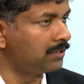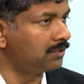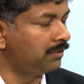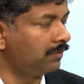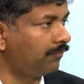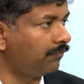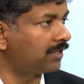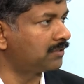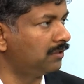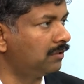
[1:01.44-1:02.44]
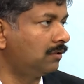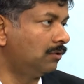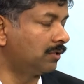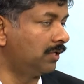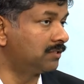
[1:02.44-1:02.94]
is the vaccine
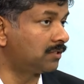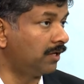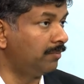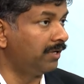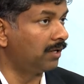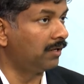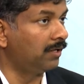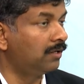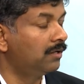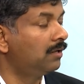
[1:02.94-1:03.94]
Dr. Reddy has tried immediately.